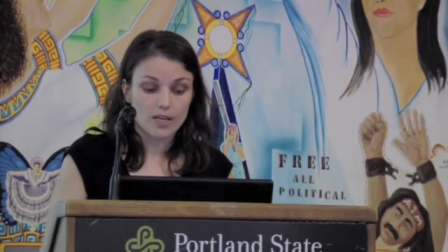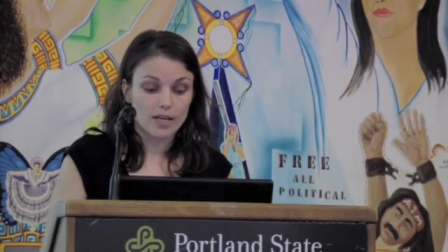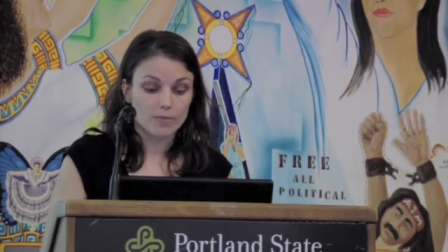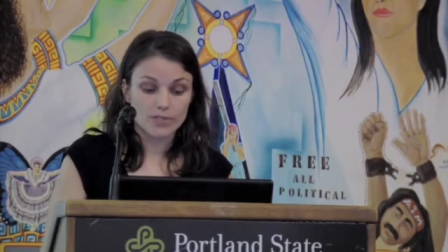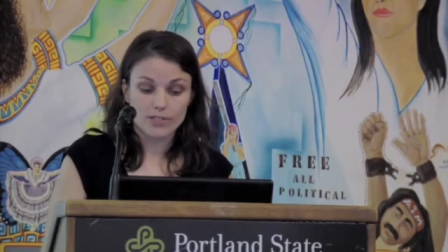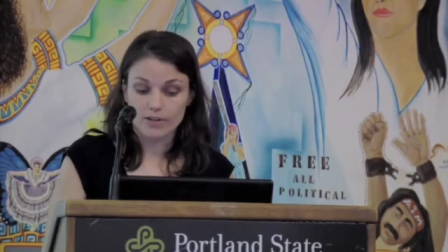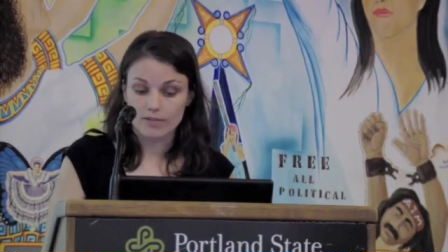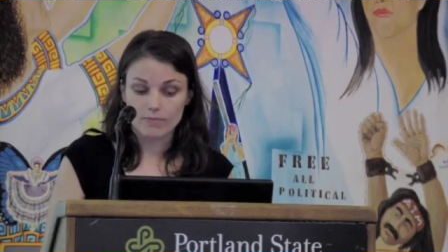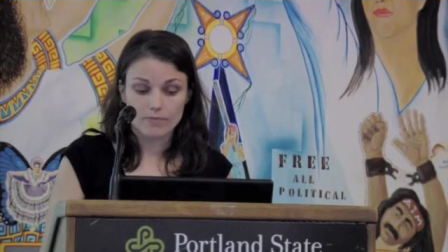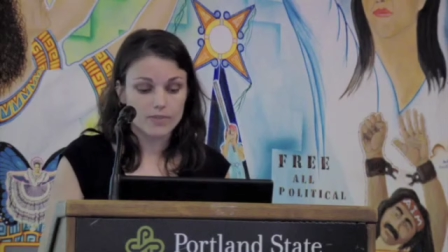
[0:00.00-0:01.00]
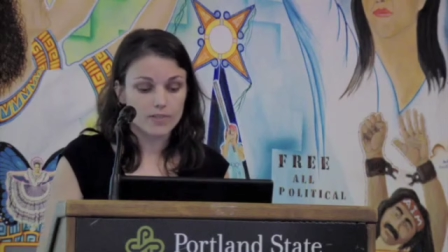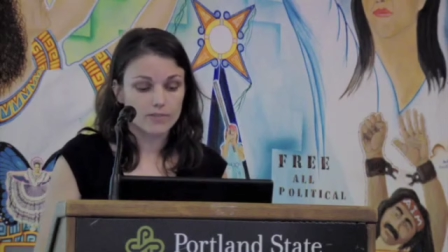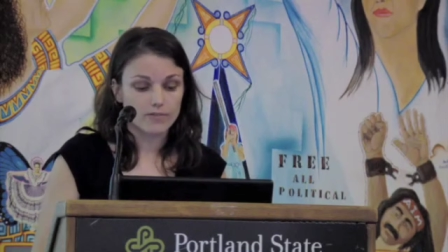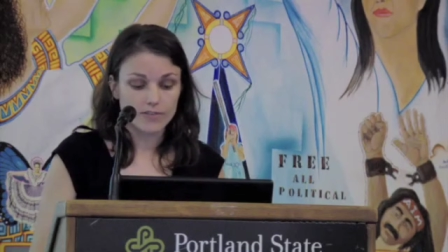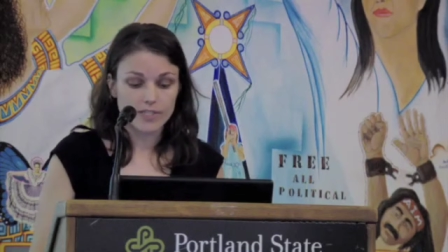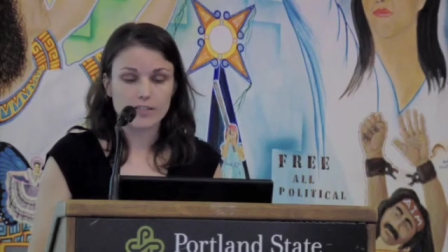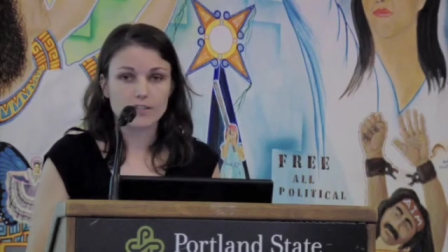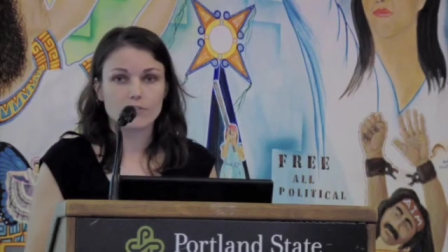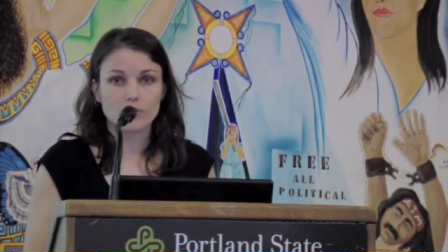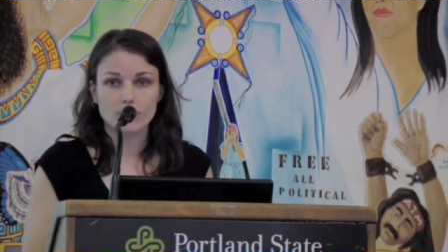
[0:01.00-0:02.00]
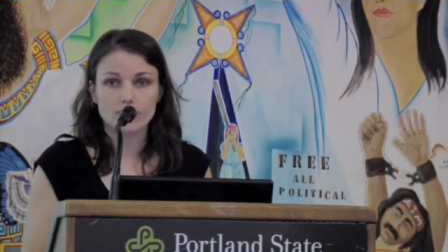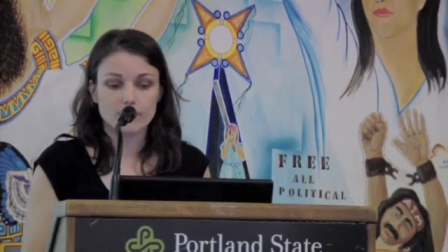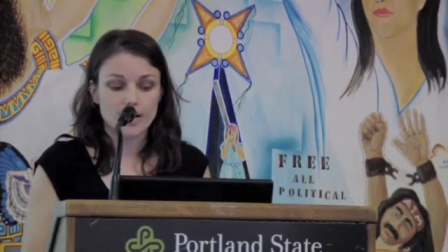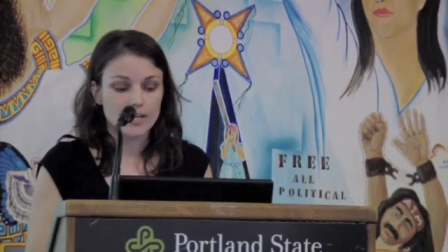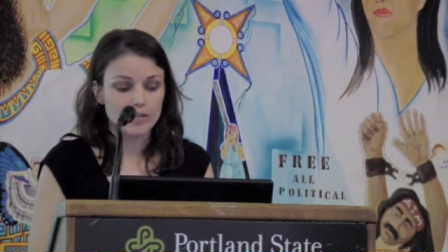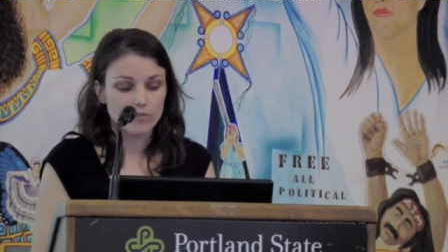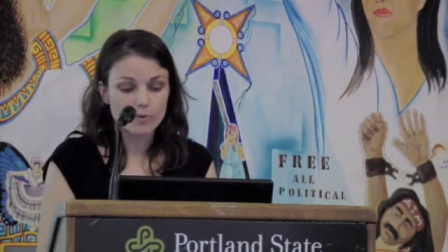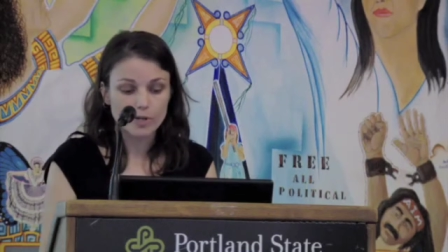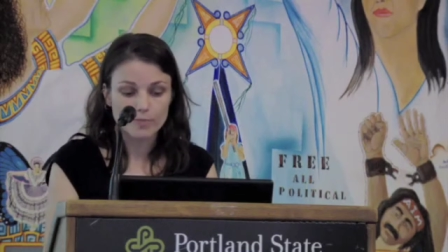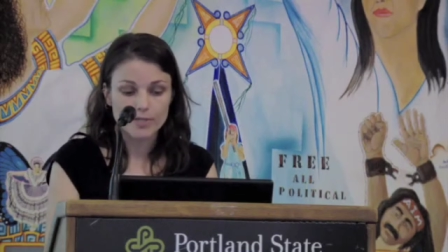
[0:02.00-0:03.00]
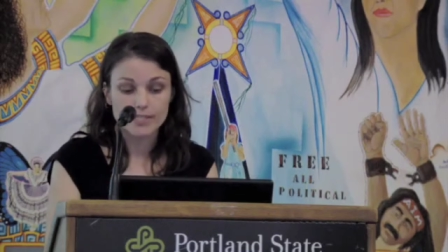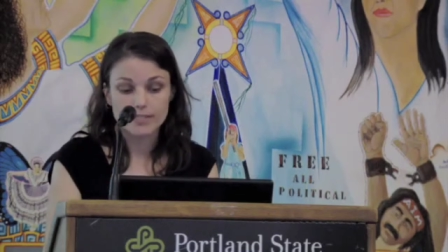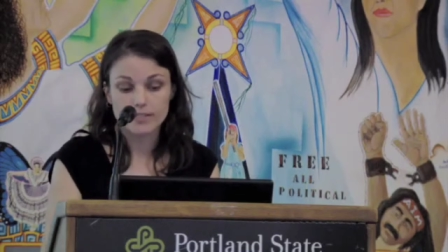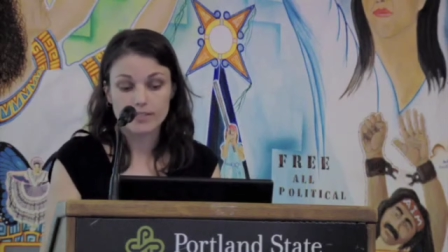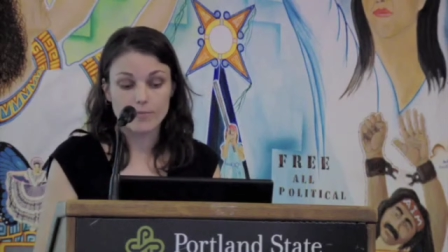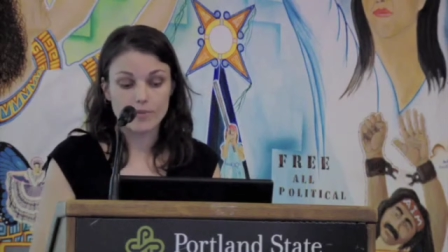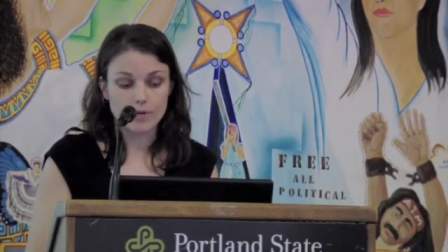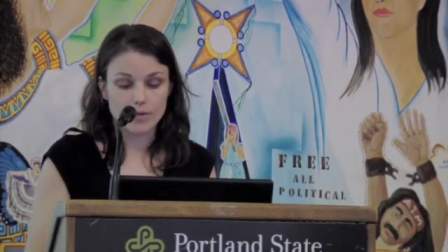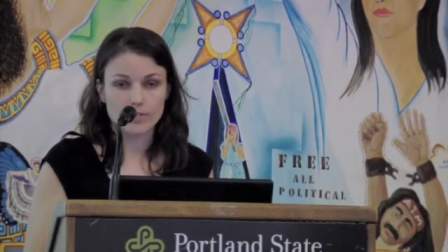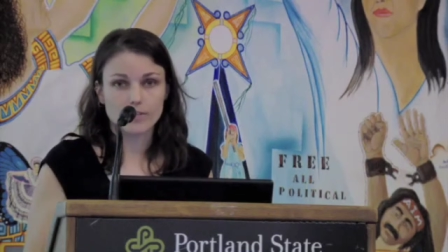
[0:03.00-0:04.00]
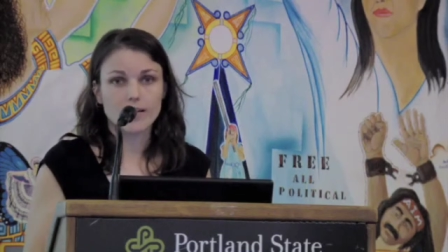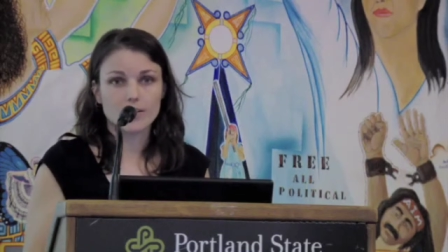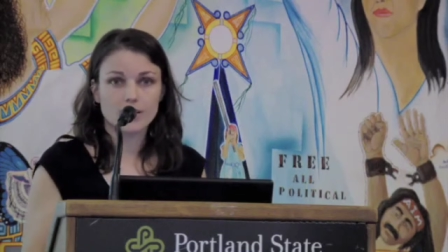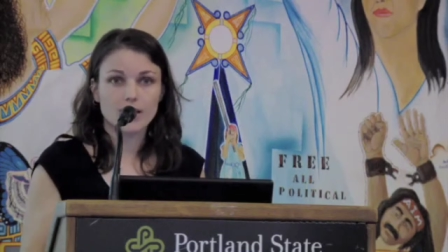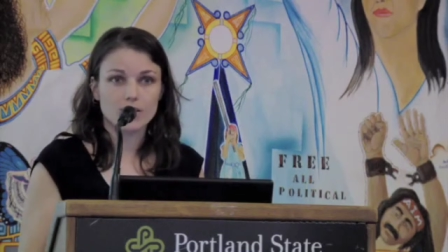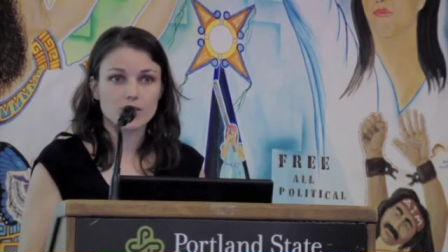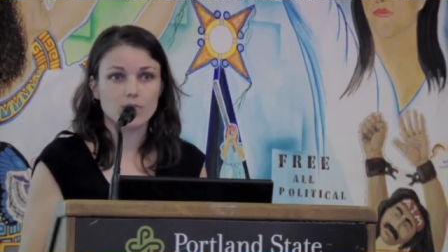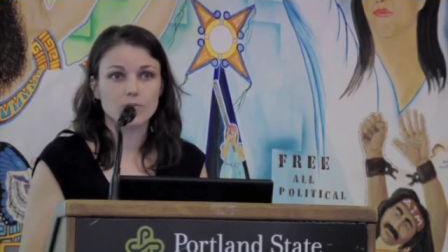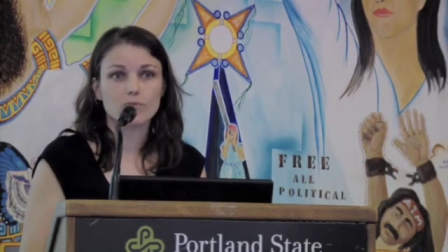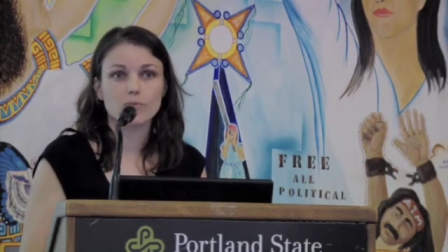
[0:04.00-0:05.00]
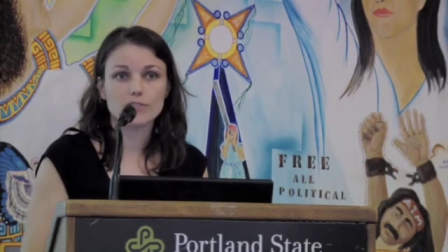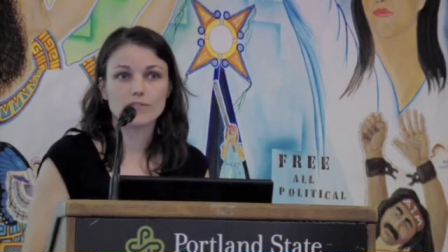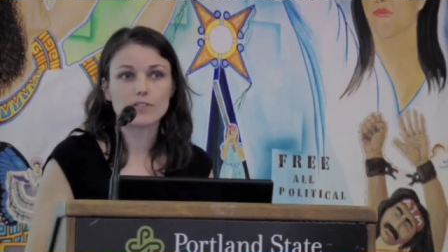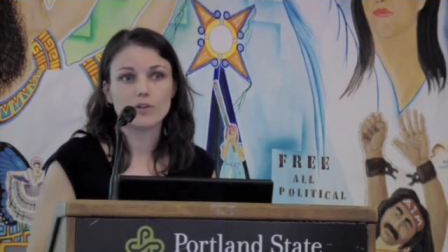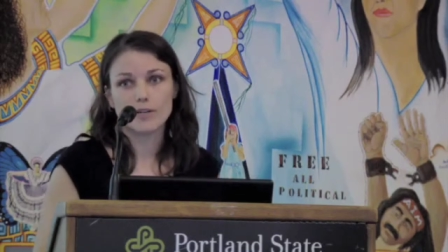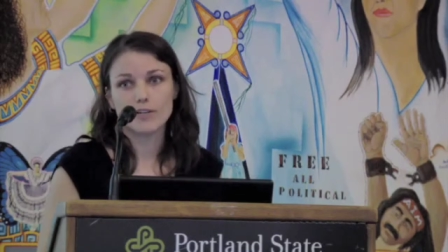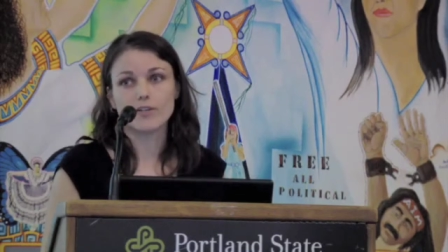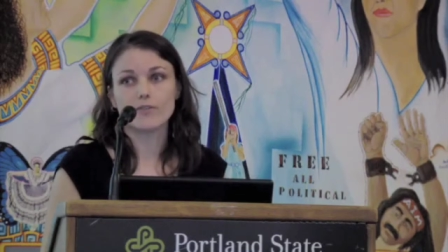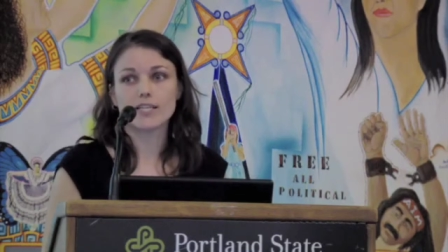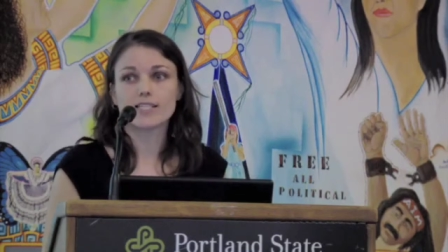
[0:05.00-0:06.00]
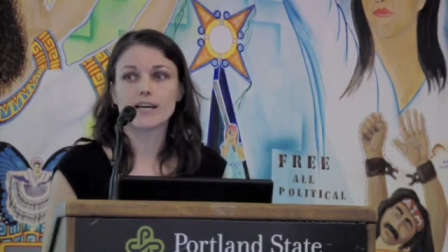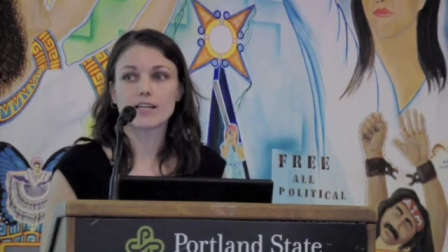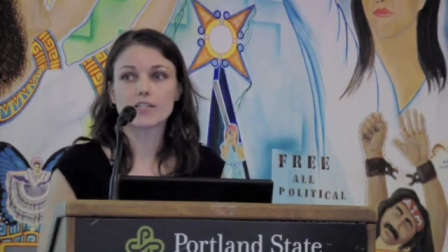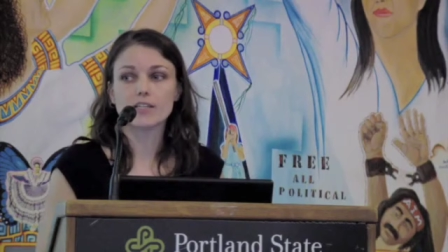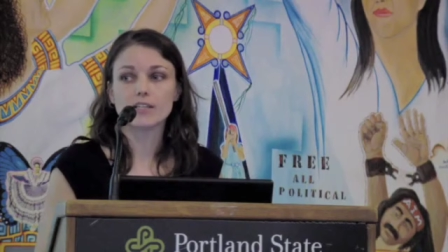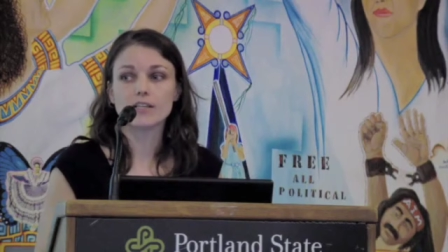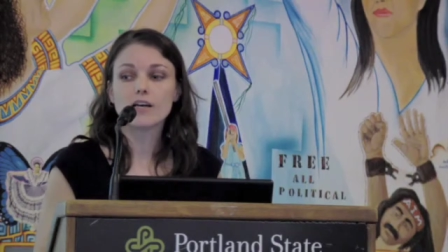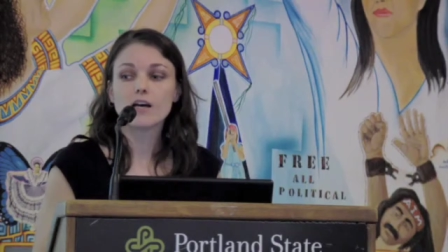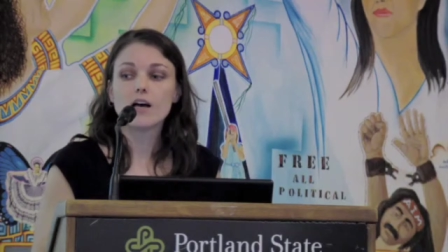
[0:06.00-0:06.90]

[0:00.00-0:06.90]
Animals are vivisected for a variety of purposes. Some of the main ones are education, which most of us know about, dissection,